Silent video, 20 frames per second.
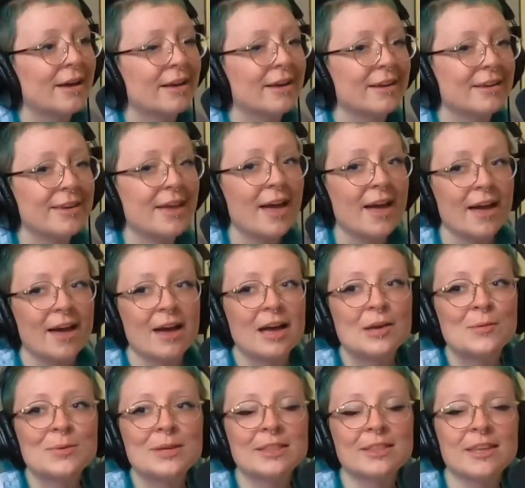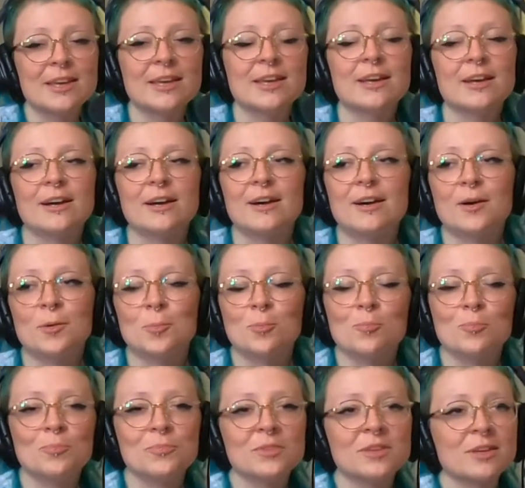Yeah, I mean, like,
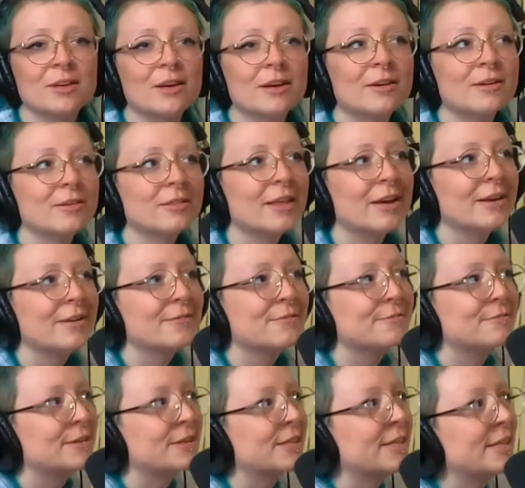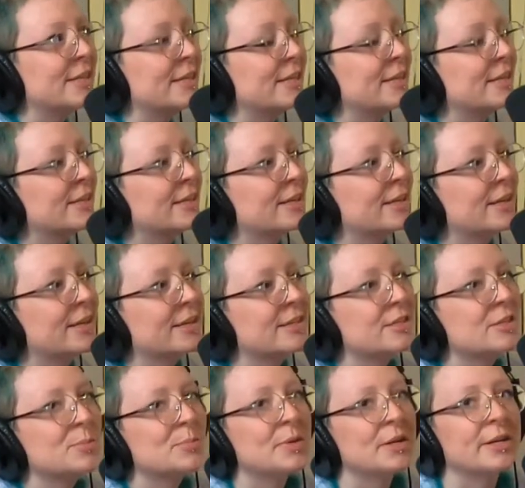a like funny
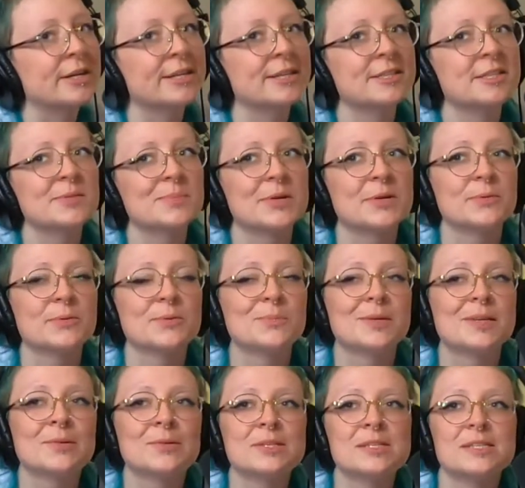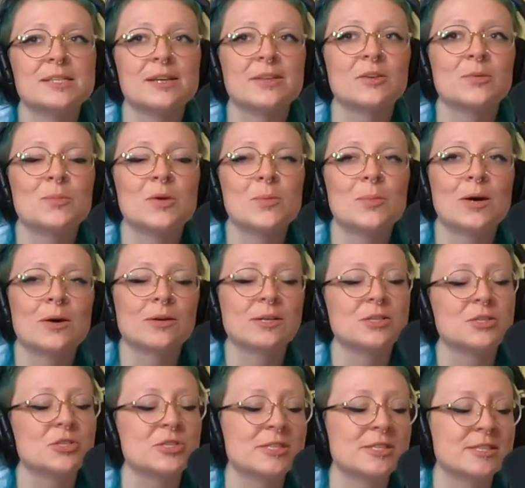experience my roommate was telling me about, because
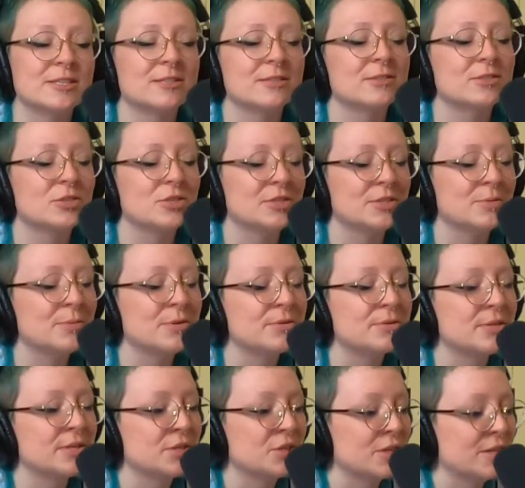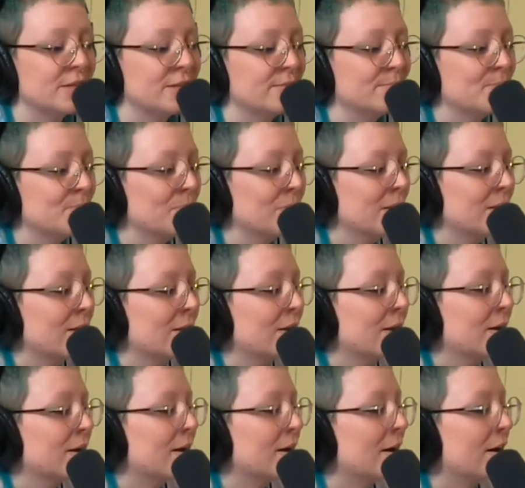she's a musician.
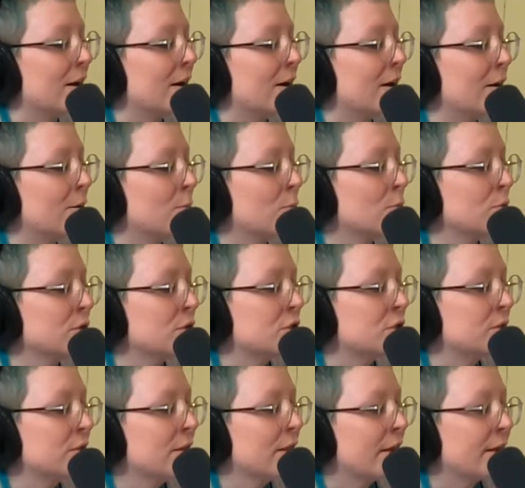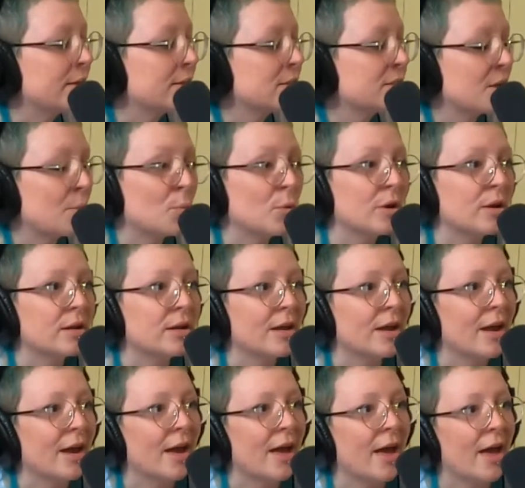Was like someone
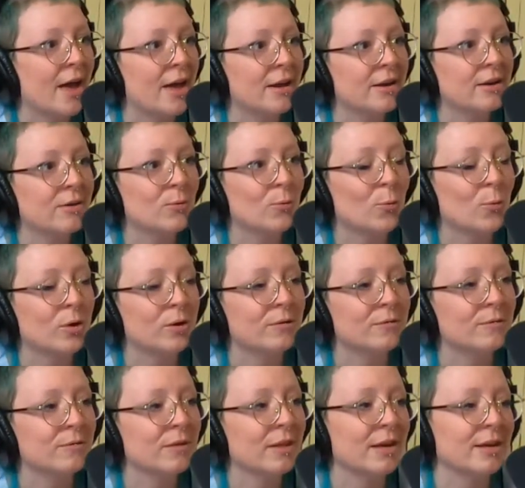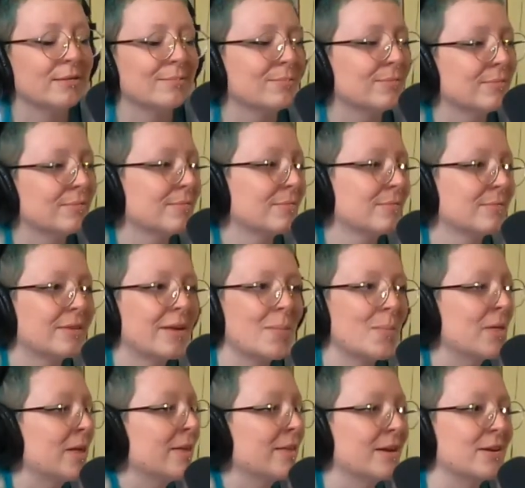at one of like, they
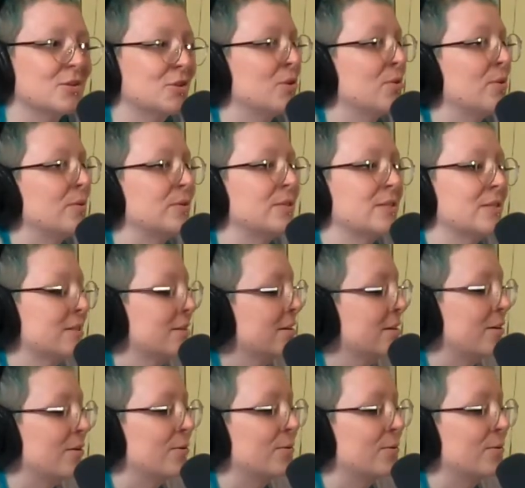play like shows, you know,